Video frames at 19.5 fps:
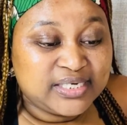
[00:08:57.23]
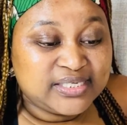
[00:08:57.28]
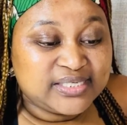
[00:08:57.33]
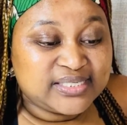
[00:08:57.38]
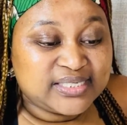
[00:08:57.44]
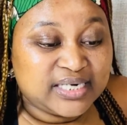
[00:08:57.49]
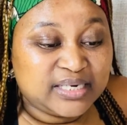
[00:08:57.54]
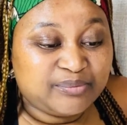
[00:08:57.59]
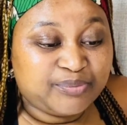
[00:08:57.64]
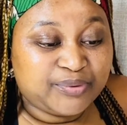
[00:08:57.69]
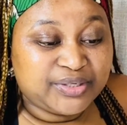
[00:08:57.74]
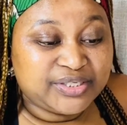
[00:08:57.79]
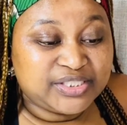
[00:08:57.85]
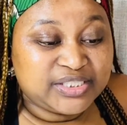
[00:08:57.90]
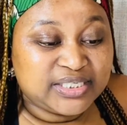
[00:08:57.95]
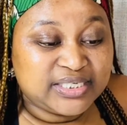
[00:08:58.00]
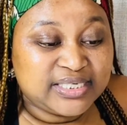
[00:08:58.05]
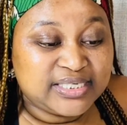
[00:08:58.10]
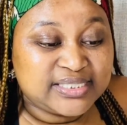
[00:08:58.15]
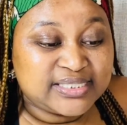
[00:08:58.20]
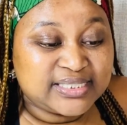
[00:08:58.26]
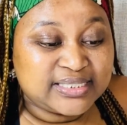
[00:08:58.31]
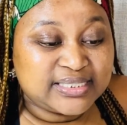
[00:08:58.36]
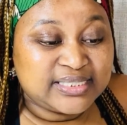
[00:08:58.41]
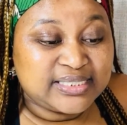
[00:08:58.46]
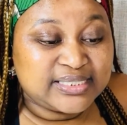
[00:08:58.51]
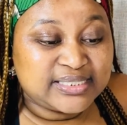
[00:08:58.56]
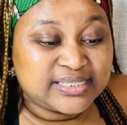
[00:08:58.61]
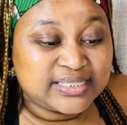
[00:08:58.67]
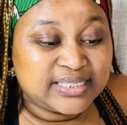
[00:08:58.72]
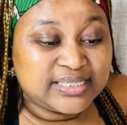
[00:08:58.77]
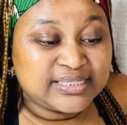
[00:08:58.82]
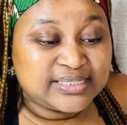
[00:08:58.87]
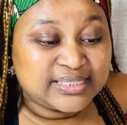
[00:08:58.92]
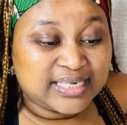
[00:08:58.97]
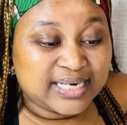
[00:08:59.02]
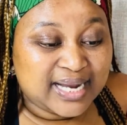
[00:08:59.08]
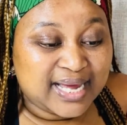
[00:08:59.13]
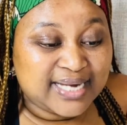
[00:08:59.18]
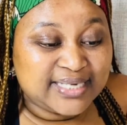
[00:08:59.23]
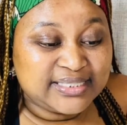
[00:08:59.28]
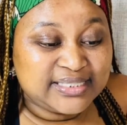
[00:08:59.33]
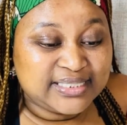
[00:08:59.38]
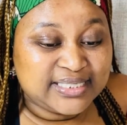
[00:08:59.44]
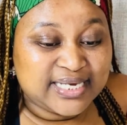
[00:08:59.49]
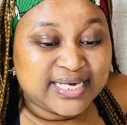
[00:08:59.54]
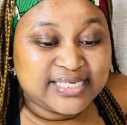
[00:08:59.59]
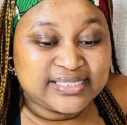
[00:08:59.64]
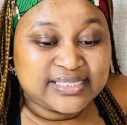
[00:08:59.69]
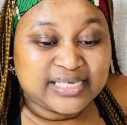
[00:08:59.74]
celebration is light years